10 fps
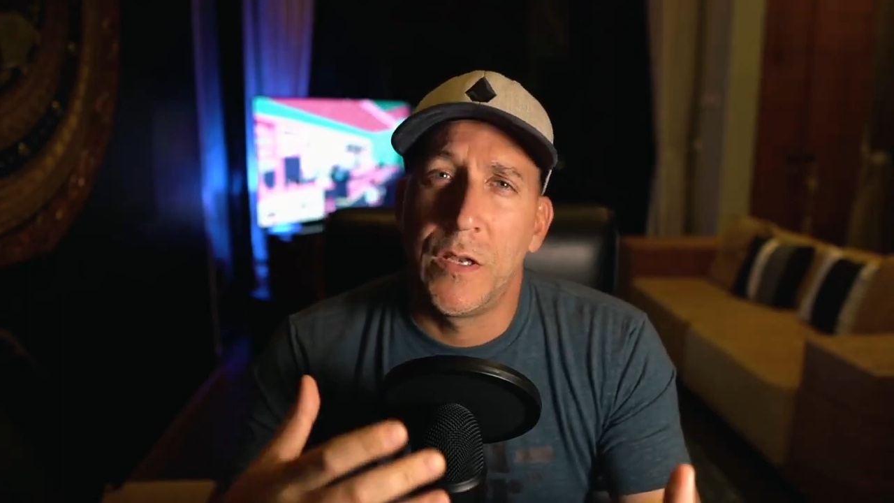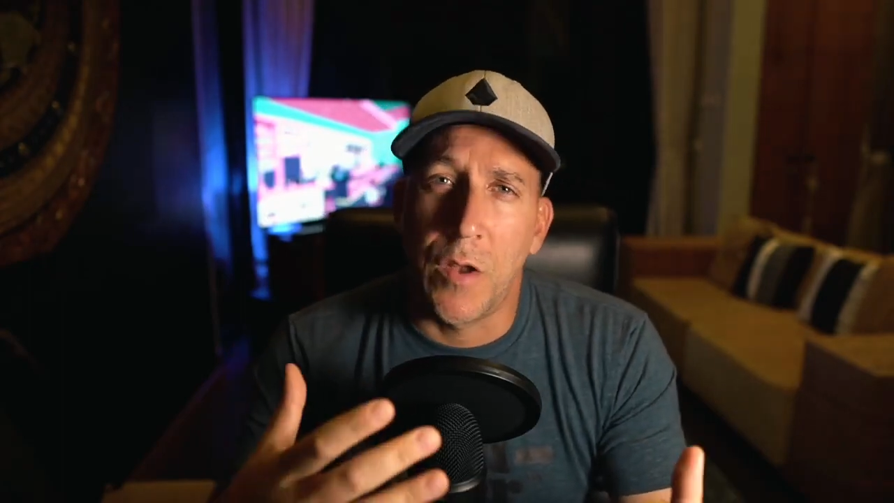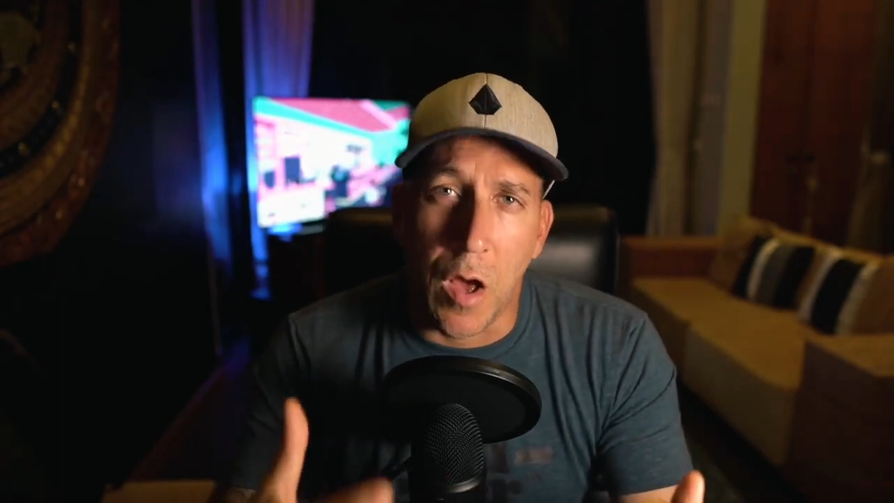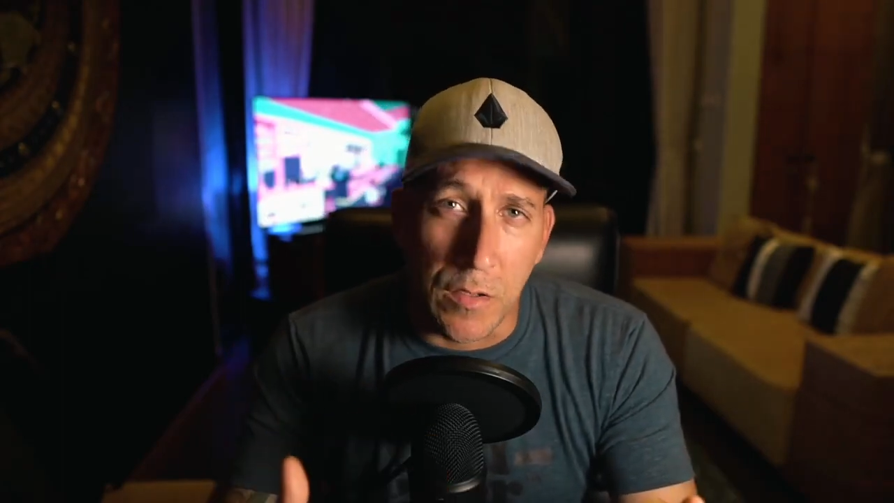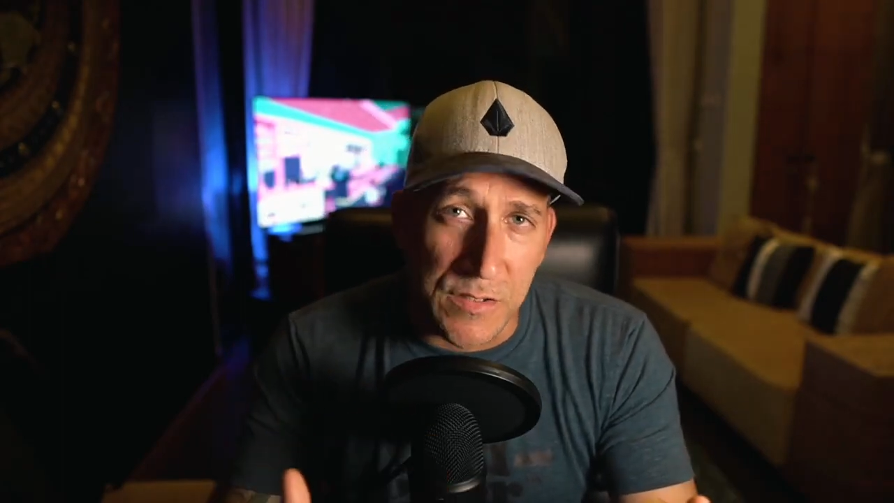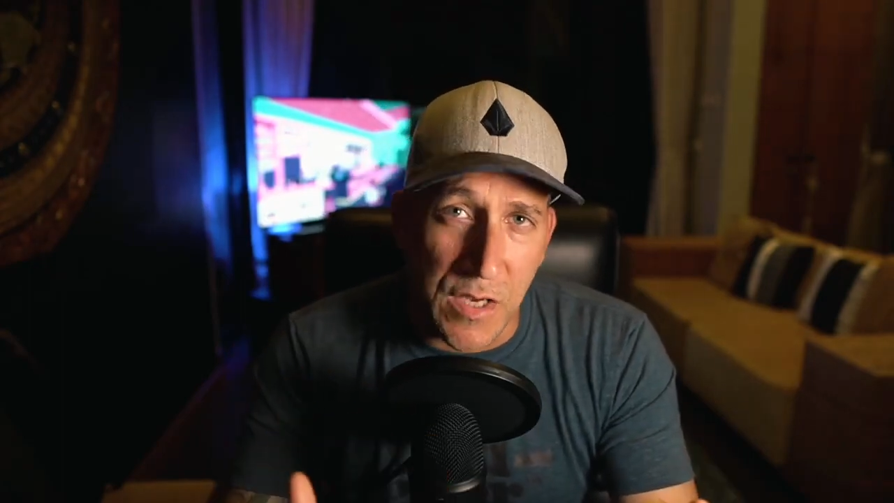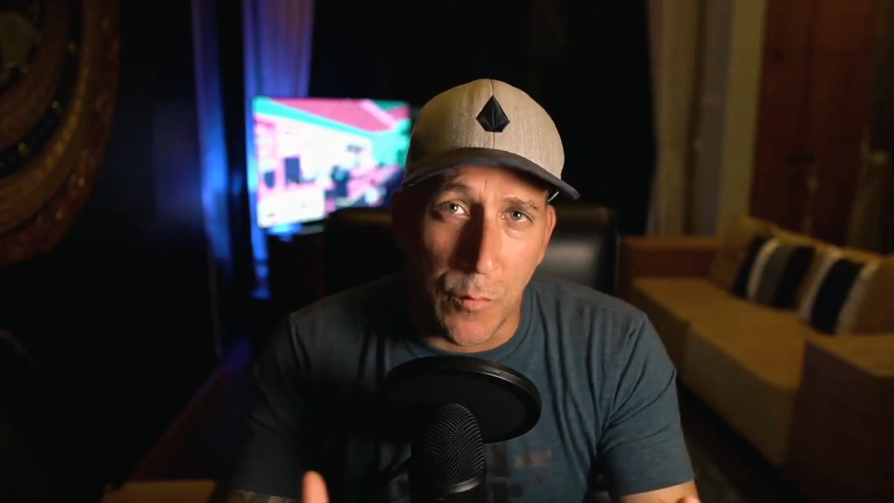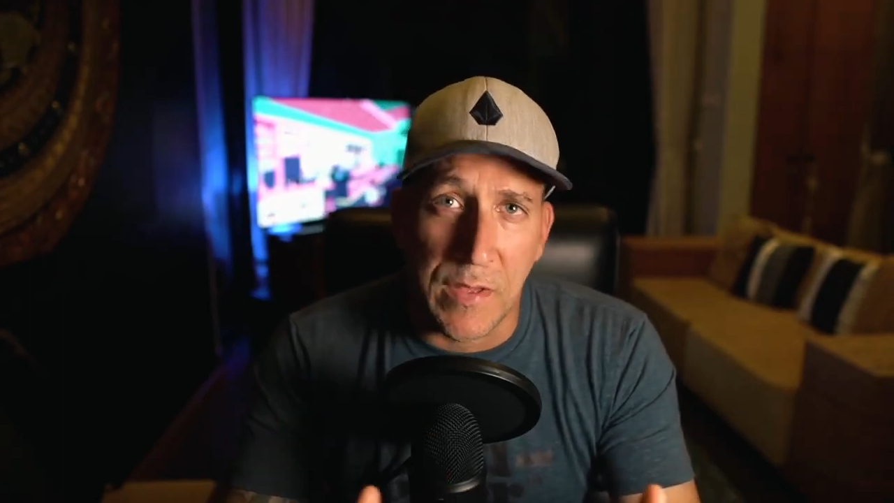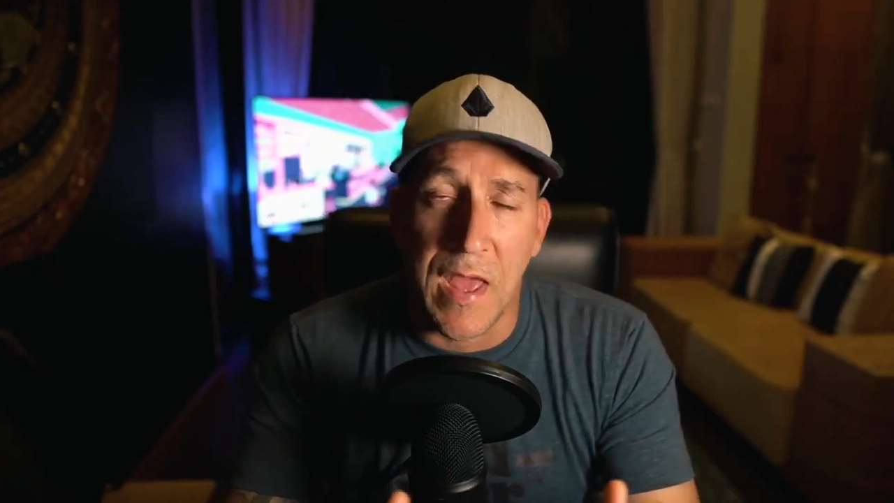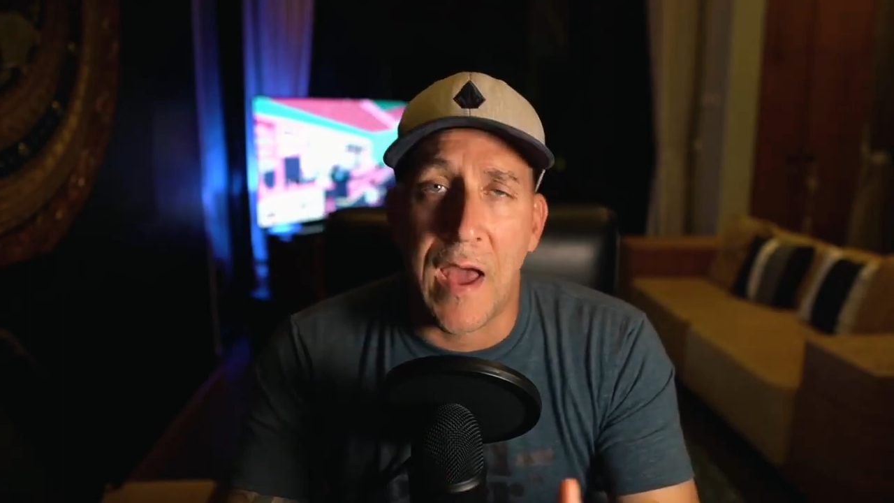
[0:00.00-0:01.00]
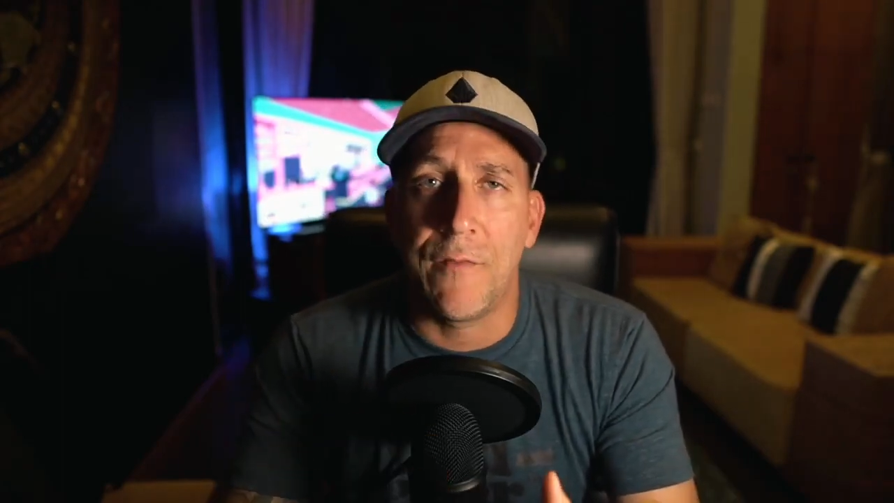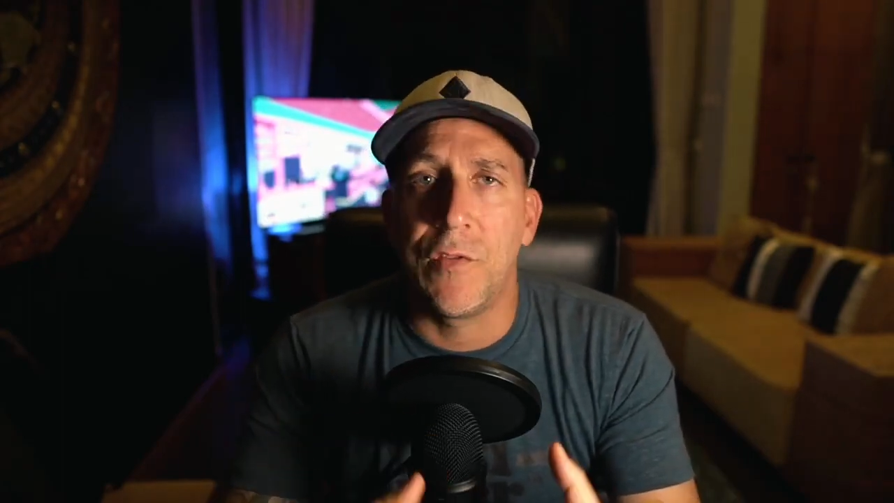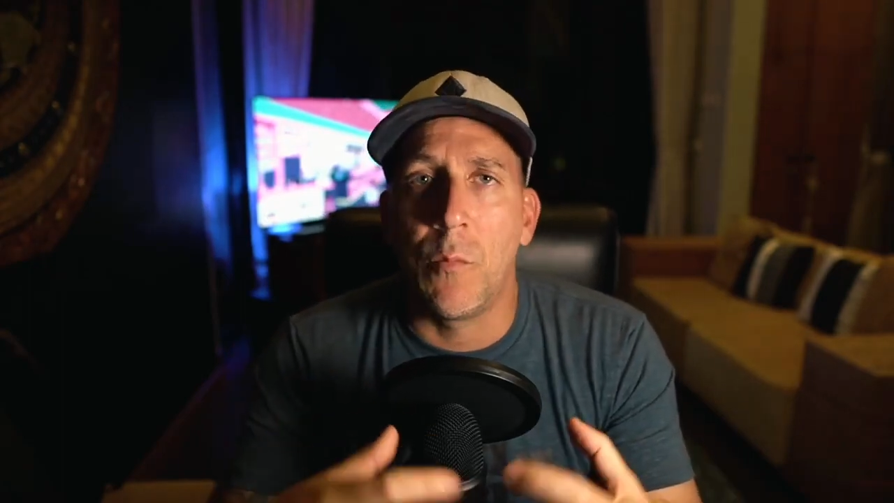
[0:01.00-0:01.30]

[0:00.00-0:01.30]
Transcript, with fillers: knowledge that we have,